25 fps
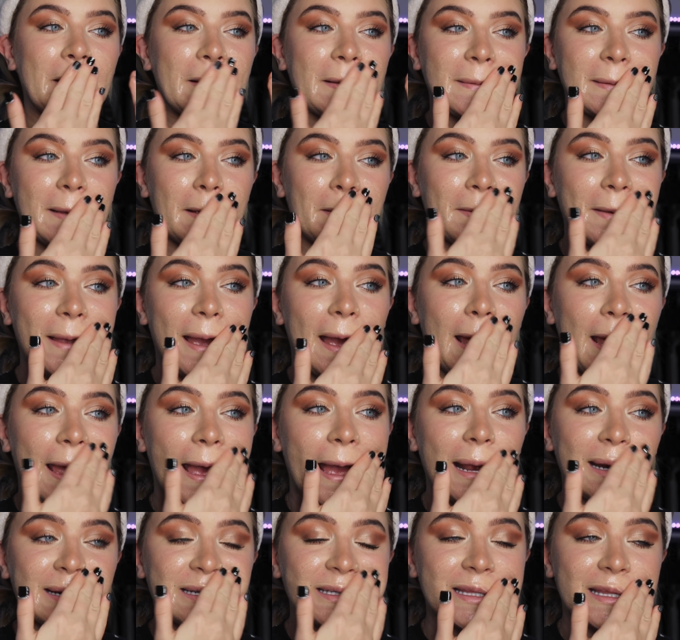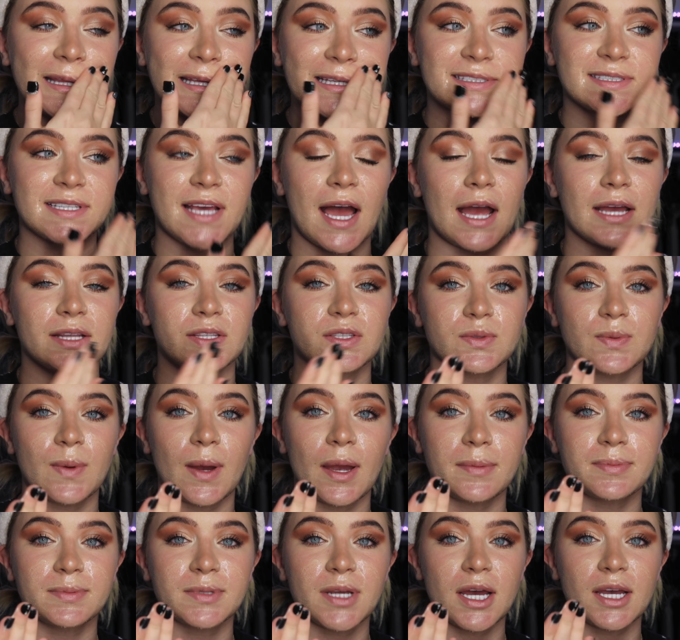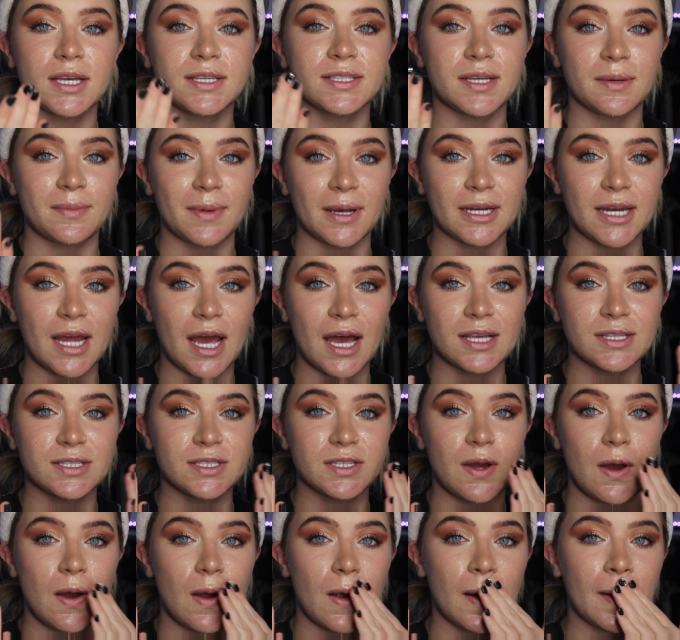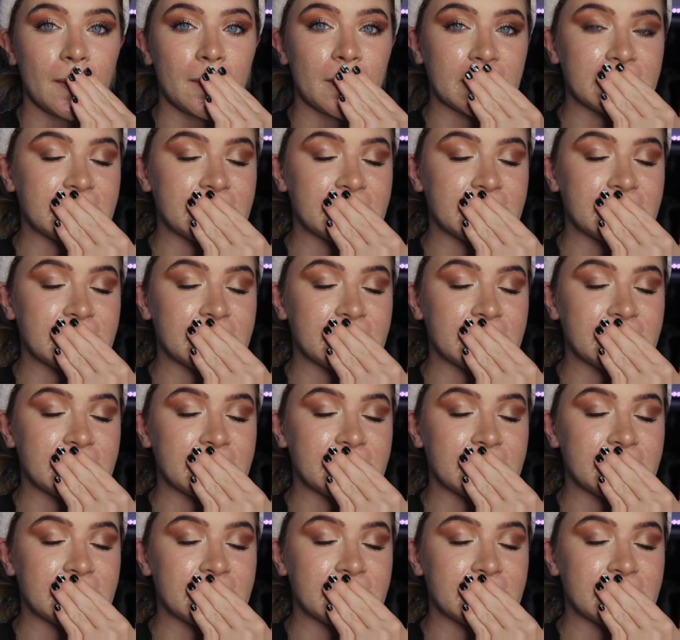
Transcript: Some guy actually sideswiped us in my dad's car,